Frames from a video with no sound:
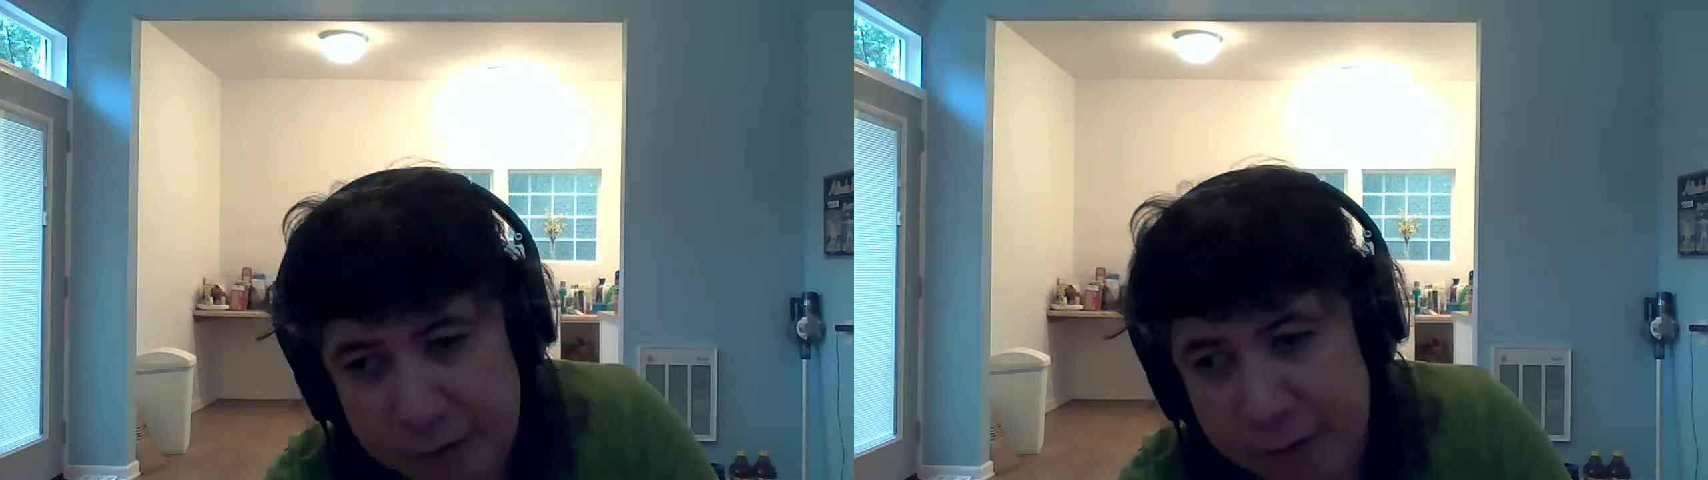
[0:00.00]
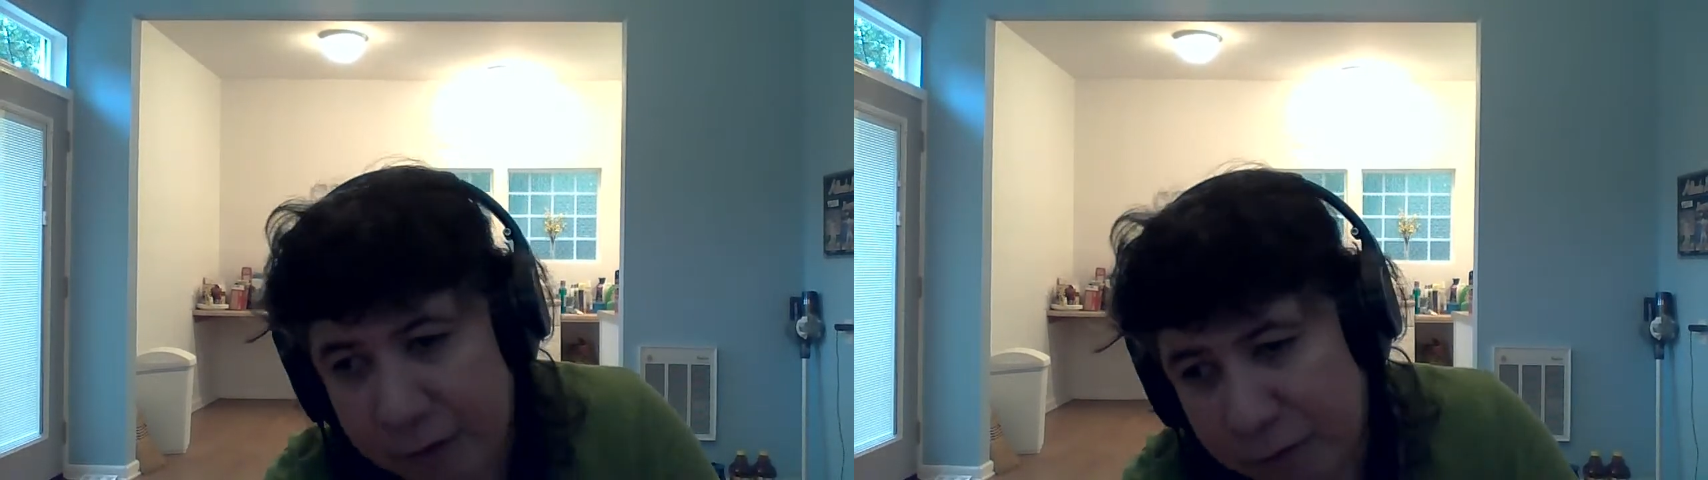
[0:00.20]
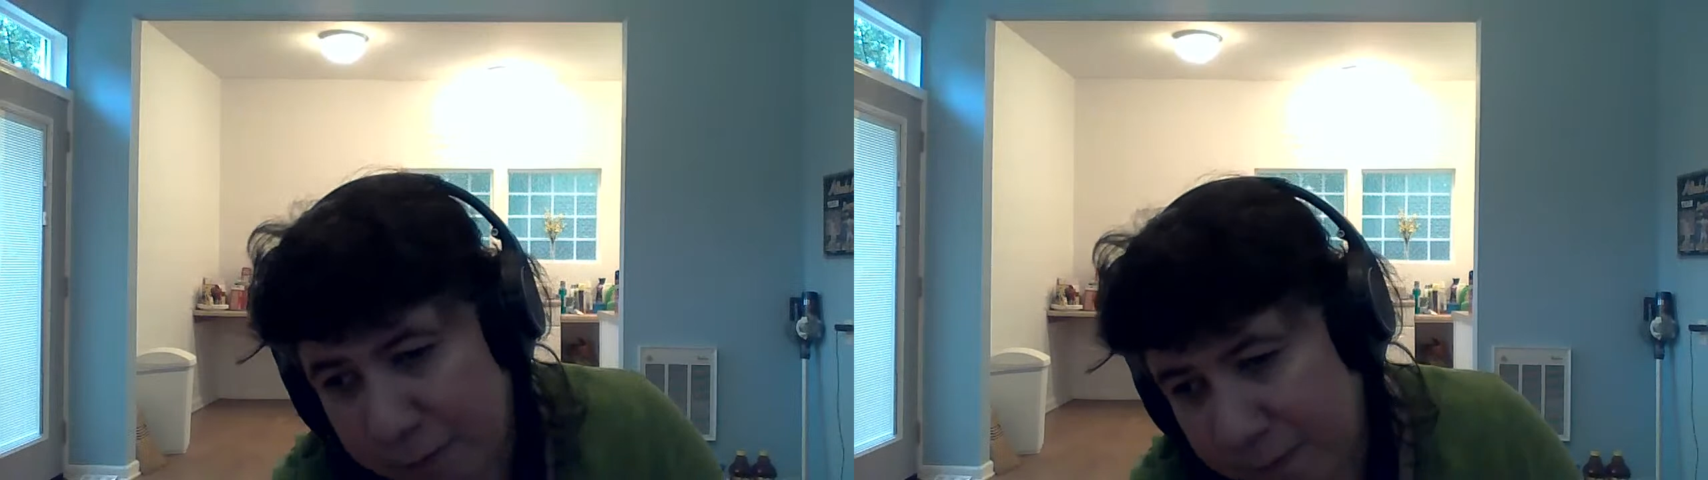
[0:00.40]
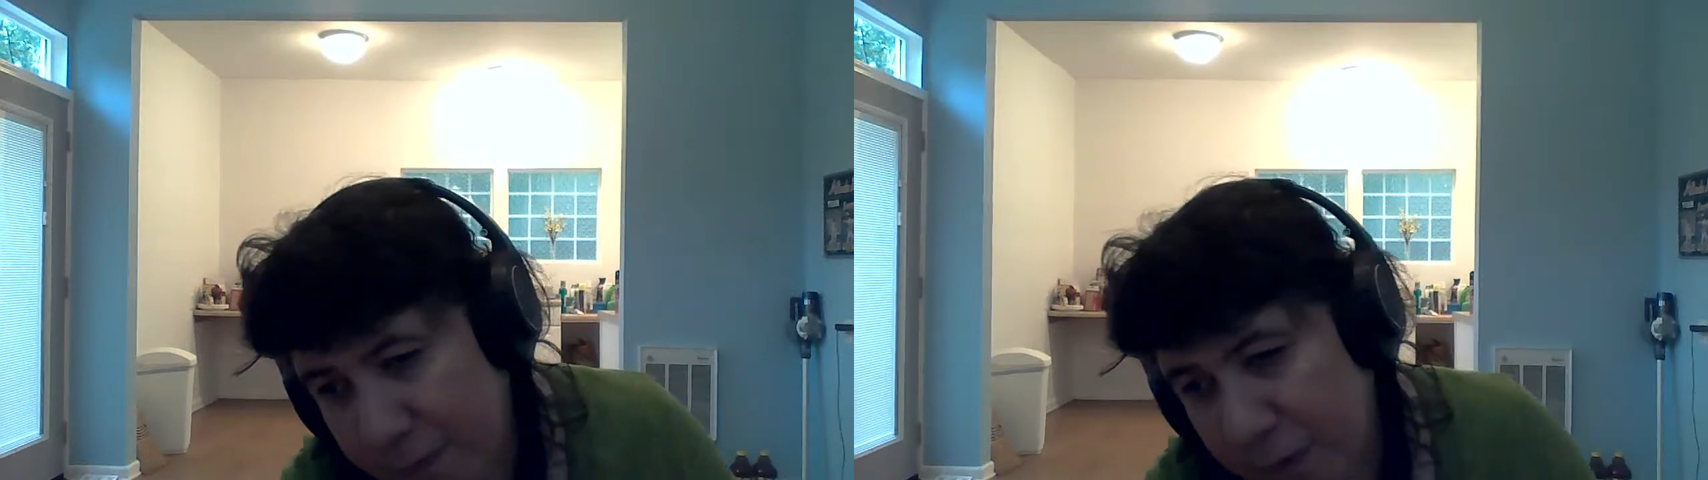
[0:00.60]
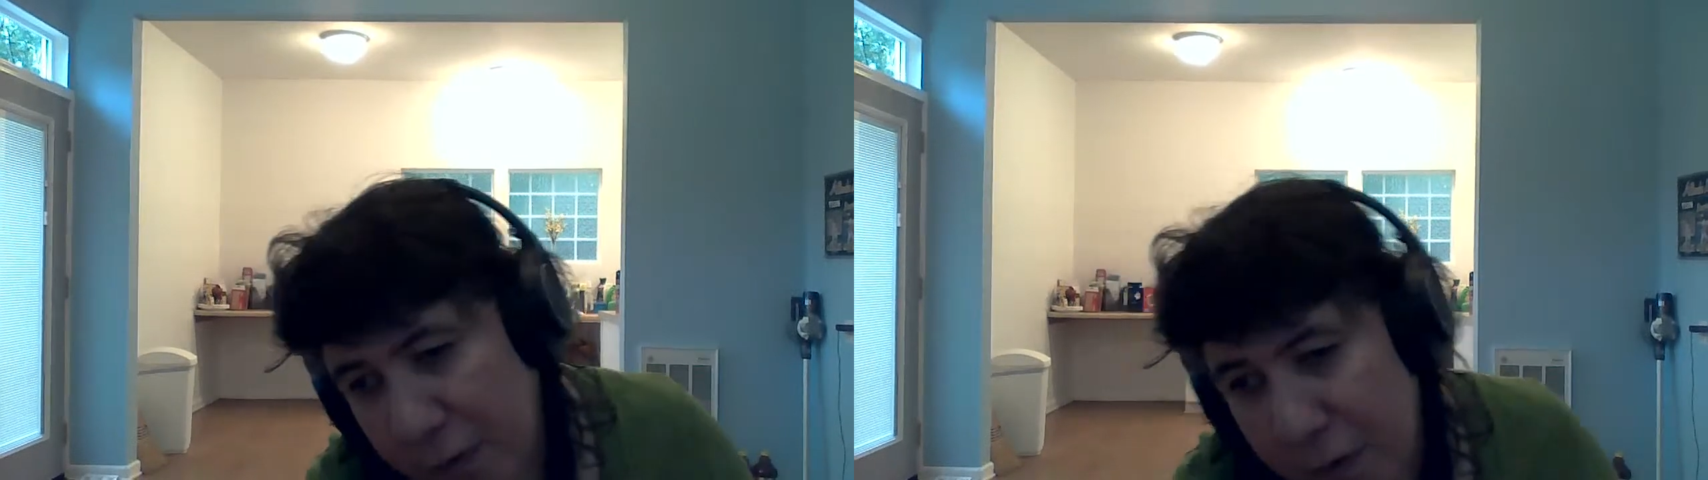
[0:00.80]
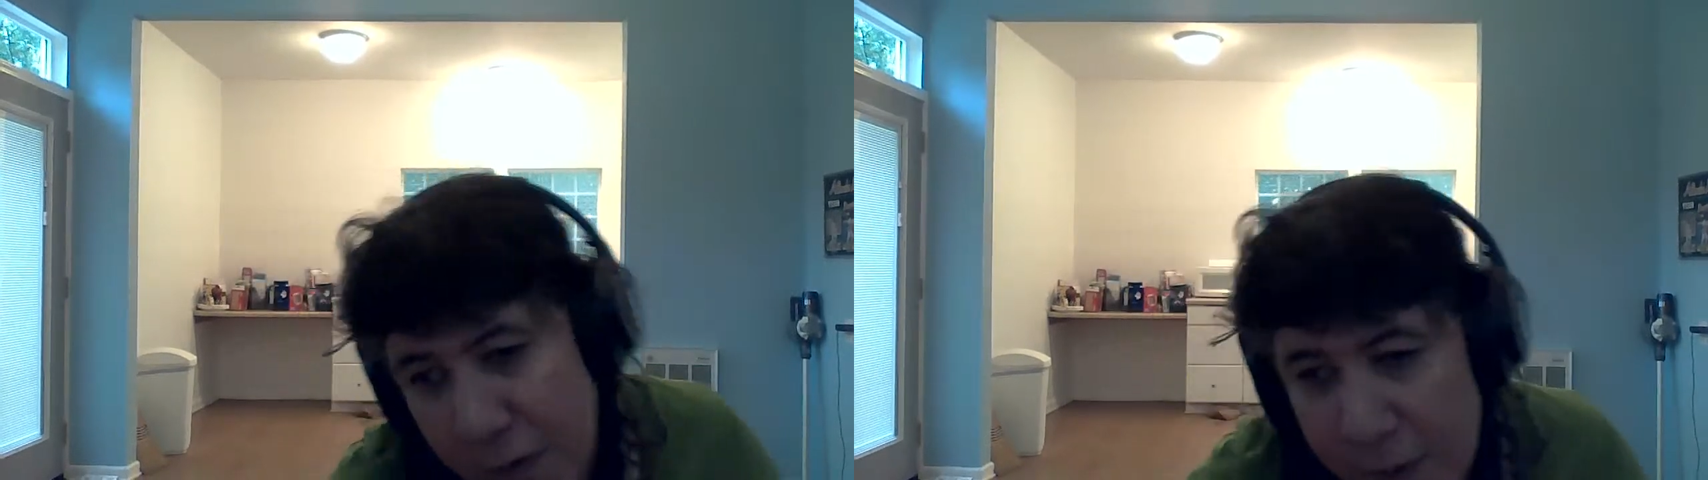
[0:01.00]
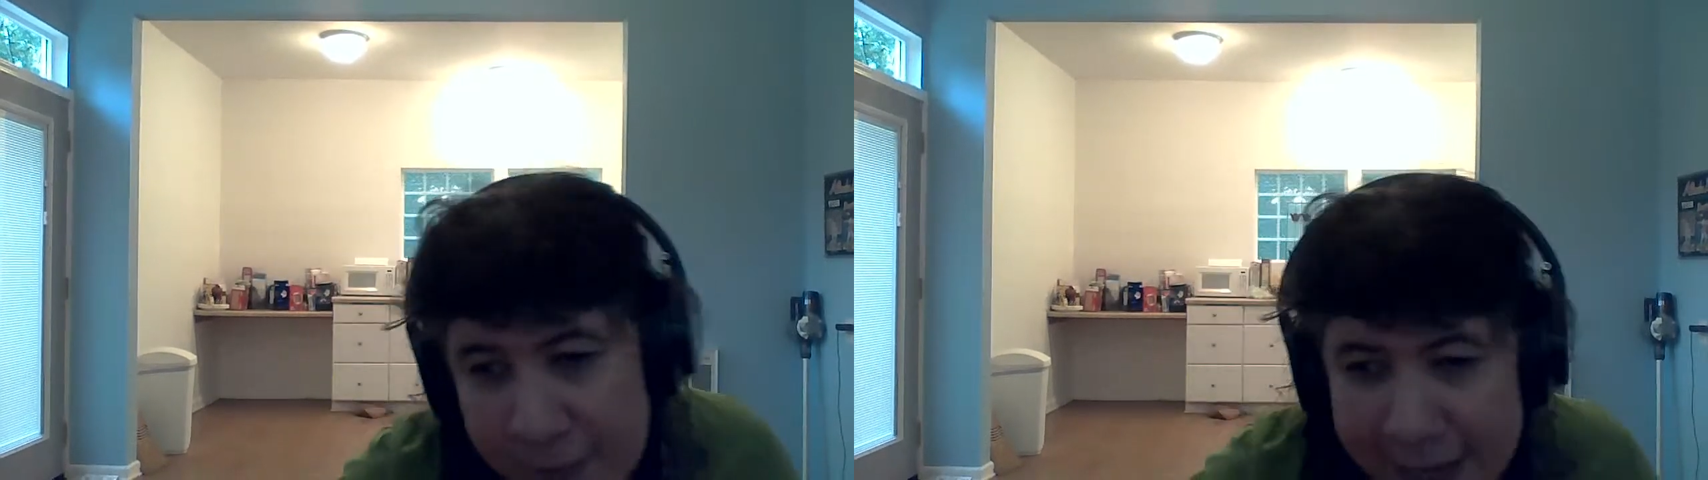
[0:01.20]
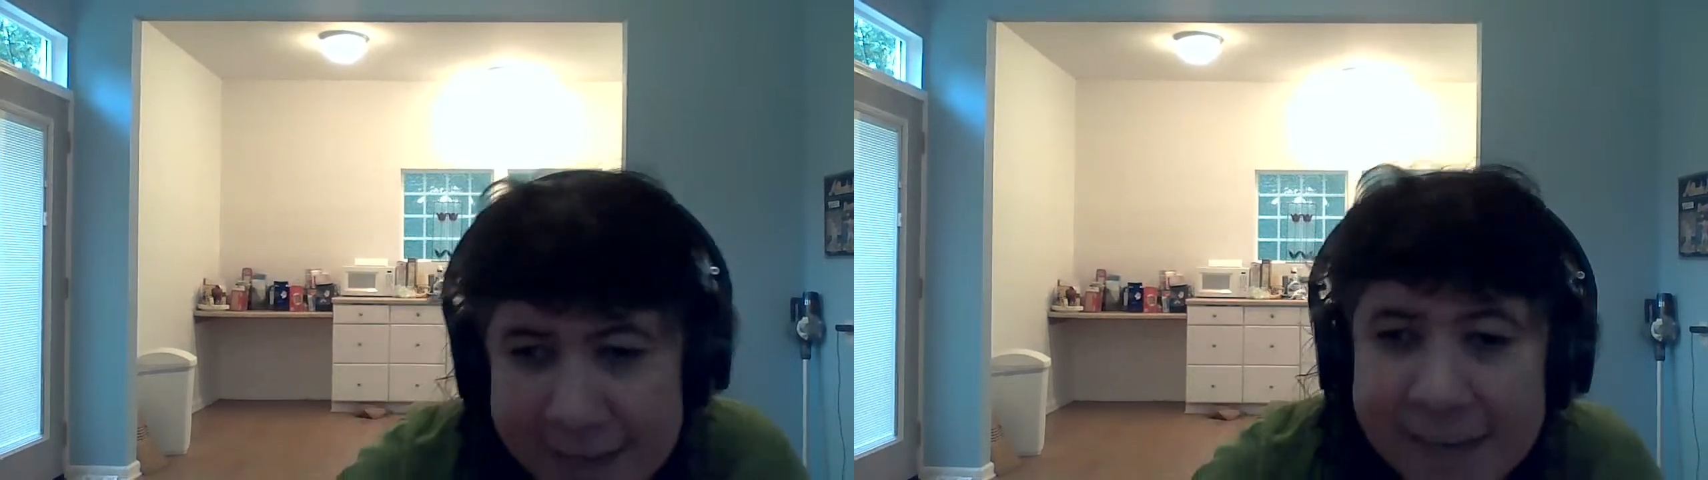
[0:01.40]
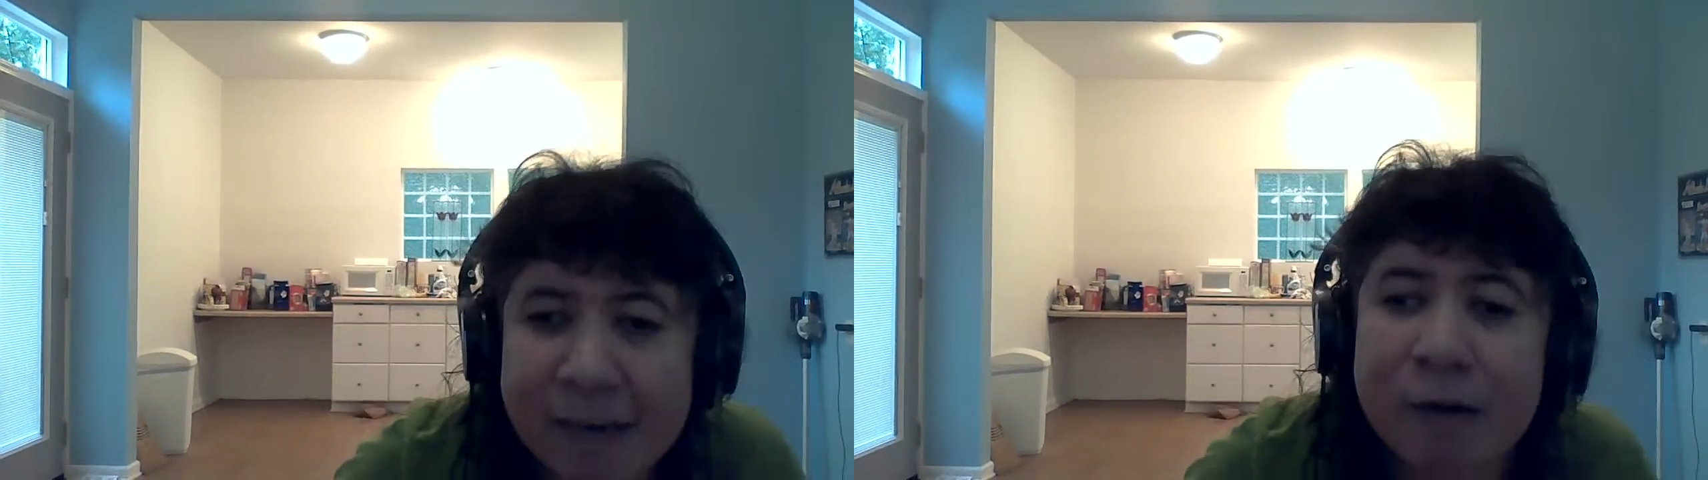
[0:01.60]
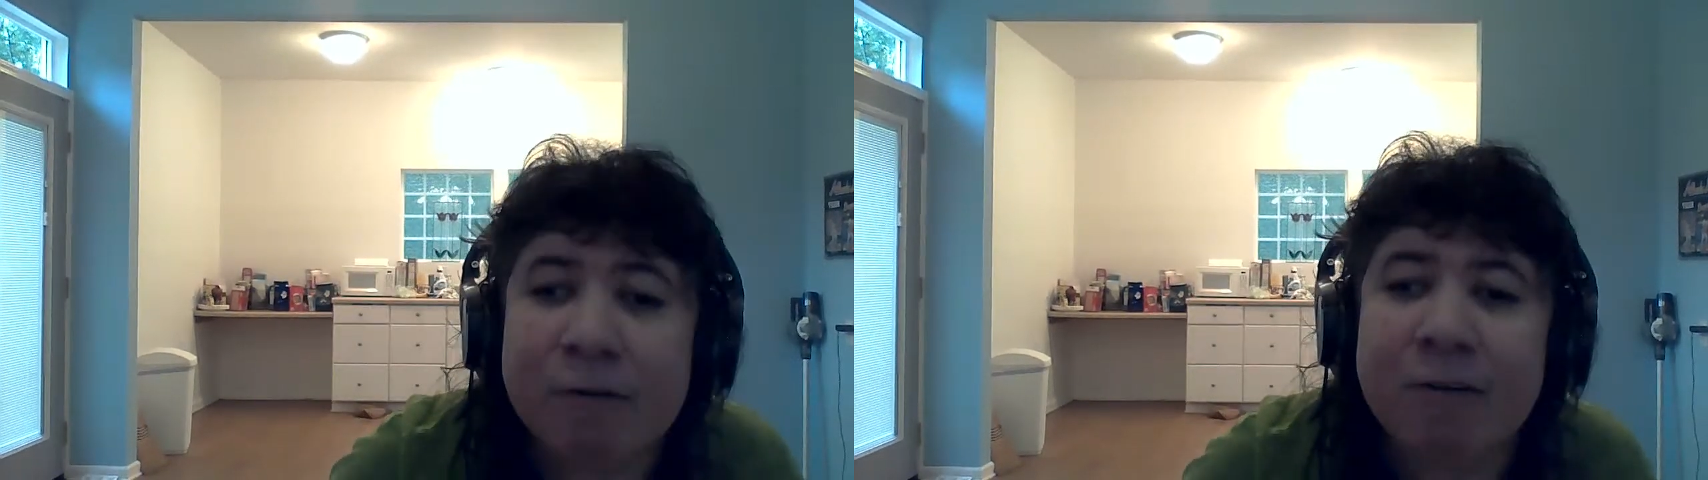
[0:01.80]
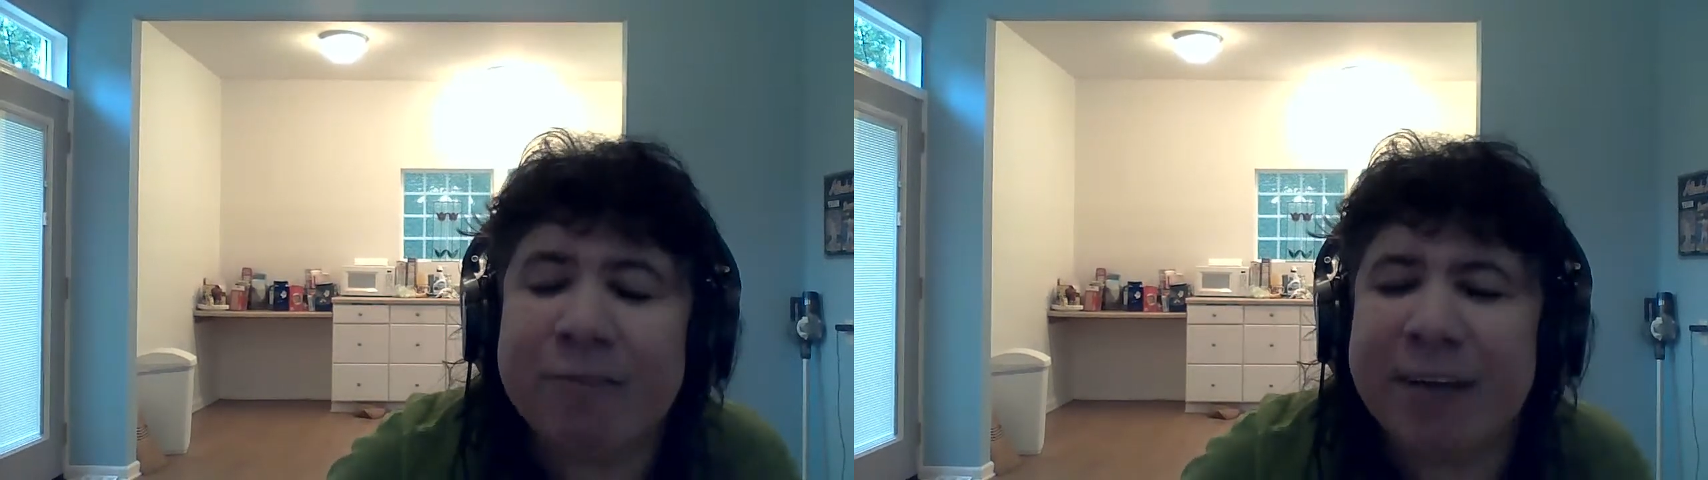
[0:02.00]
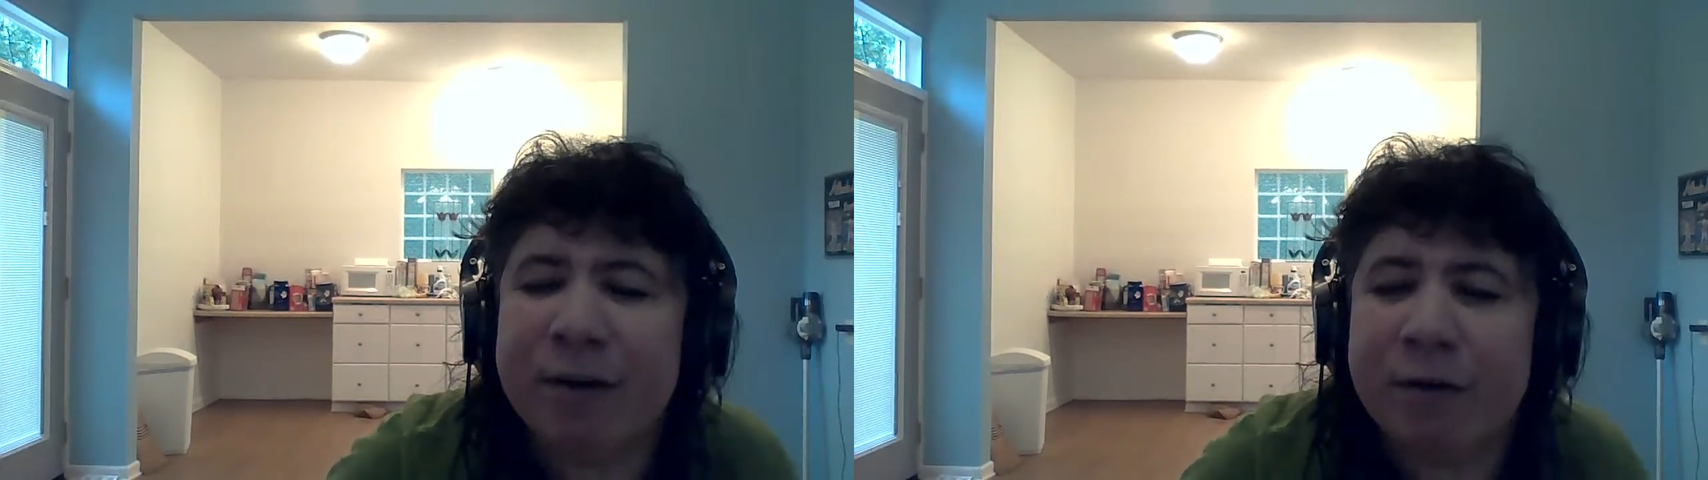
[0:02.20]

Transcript: So that's a little review